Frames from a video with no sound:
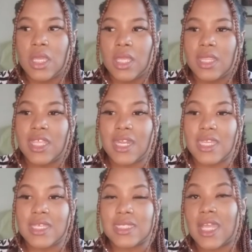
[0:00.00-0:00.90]
that
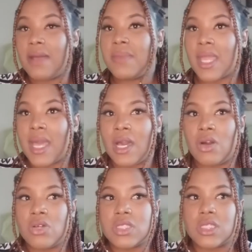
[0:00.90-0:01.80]
is coming
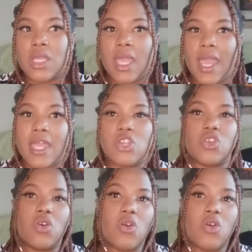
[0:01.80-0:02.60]
out and the